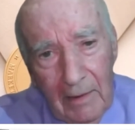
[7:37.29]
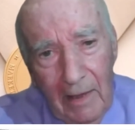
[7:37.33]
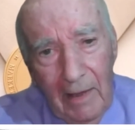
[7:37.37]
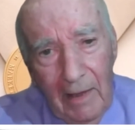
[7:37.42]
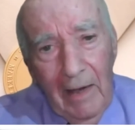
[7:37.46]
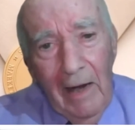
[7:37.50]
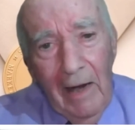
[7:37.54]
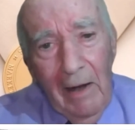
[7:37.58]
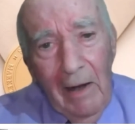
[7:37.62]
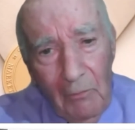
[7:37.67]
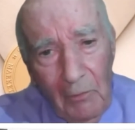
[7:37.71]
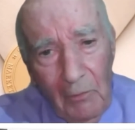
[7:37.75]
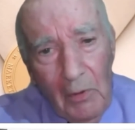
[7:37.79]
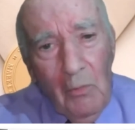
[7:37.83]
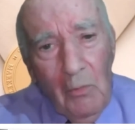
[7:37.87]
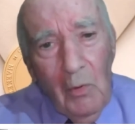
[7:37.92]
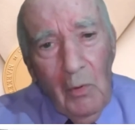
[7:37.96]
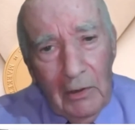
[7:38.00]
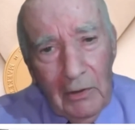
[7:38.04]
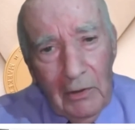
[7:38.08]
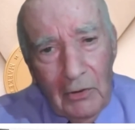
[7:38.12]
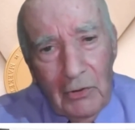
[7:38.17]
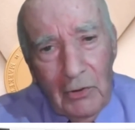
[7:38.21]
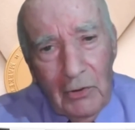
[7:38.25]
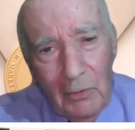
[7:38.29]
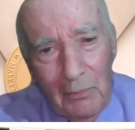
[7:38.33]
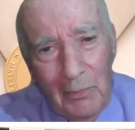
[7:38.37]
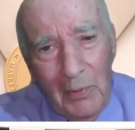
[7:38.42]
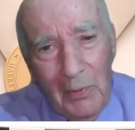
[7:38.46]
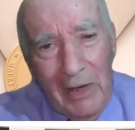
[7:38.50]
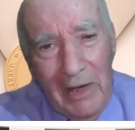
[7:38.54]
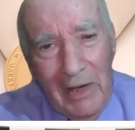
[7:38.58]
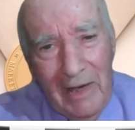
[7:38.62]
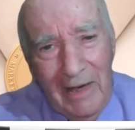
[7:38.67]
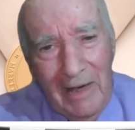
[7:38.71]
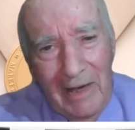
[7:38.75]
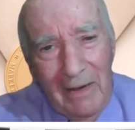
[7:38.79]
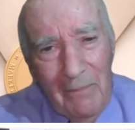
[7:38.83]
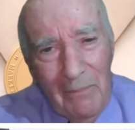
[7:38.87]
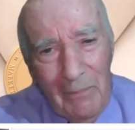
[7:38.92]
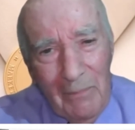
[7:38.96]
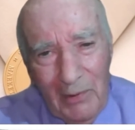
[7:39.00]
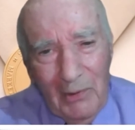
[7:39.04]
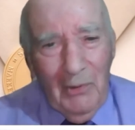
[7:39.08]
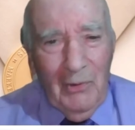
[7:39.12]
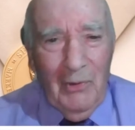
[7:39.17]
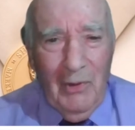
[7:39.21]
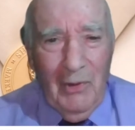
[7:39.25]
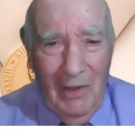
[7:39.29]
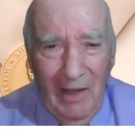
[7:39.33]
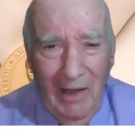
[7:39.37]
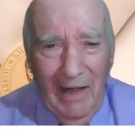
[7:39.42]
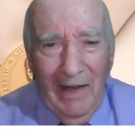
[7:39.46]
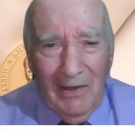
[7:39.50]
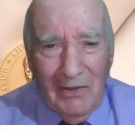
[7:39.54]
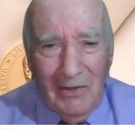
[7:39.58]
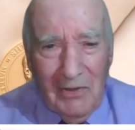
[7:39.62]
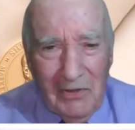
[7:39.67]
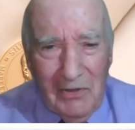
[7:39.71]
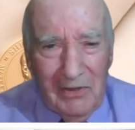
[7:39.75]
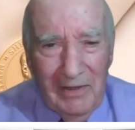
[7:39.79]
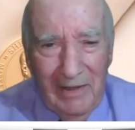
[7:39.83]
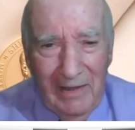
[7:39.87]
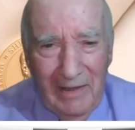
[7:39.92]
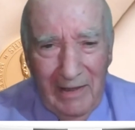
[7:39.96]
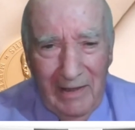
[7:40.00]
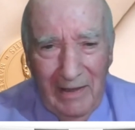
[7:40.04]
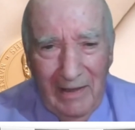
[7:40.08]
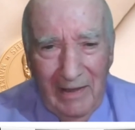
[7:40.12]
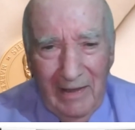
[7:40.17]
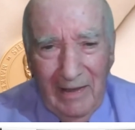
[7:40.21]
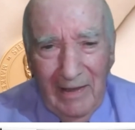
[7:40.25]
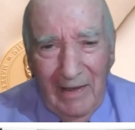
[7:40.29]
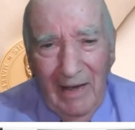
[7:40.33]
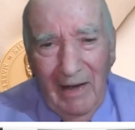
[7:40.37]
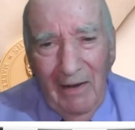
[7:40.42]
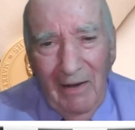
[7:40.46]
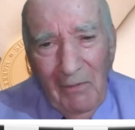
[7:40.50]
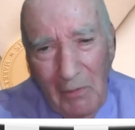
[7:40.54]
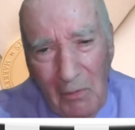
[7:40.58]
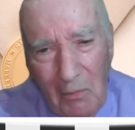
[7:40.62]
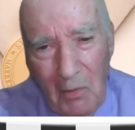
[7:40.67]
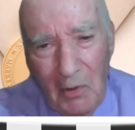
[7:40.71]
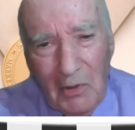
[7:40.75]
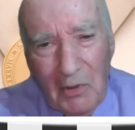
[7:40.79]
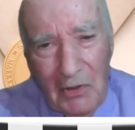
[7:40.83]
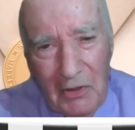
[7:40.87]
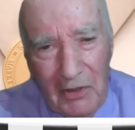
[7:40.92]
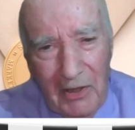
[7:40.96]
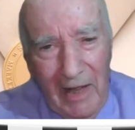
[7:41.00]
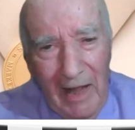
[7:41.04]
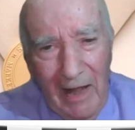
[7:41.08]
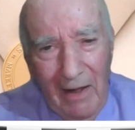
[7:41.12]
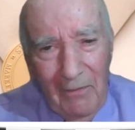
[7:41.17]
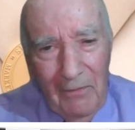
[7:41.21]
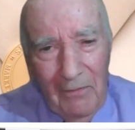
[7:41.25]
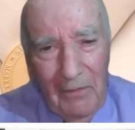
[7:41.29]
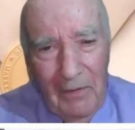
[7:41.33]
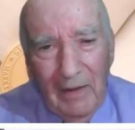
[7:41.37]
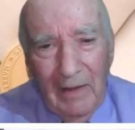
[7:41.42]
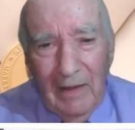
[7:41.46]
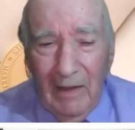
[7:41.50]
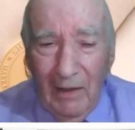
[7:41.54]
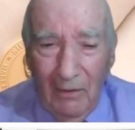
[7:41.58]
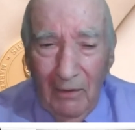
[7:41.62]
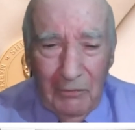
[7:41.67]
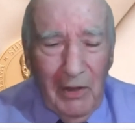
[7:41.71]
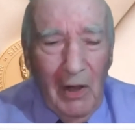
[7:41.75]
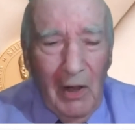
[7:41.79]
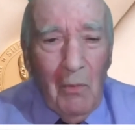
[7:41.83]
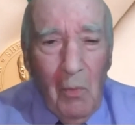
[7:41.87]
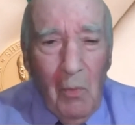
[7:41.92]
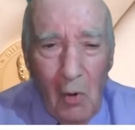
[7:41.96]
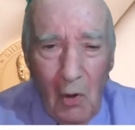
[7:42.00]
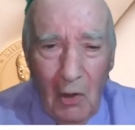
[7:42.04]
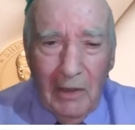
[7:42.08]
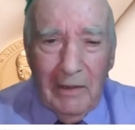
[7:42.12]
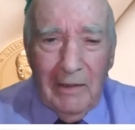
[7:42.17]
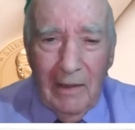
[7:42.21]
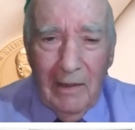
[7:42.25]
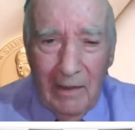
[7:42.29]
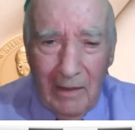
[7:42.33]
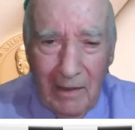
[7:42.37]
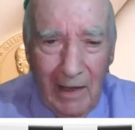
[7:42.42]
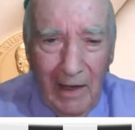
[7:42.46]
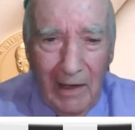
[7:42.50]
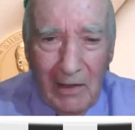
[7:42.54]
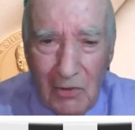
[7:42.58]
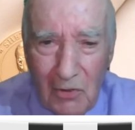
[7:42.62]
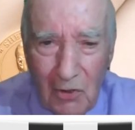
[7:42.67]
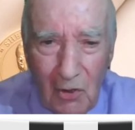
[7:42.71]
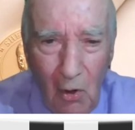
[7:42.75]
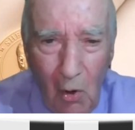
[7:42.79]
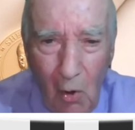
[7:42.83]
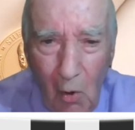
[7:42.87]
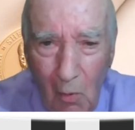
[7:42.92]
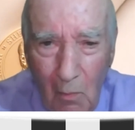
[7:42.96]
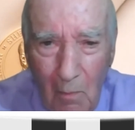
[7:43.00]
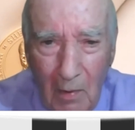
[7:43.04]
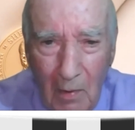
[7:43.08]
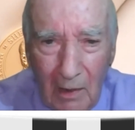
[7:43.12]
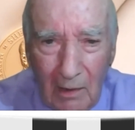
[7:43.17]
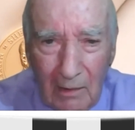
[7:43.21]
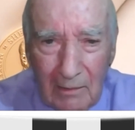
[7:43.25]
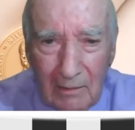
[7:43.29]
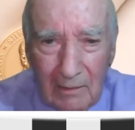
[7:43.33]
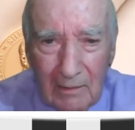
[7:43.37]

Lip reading: that everyone should be middle class. Everyone should have, if they want, a nice home,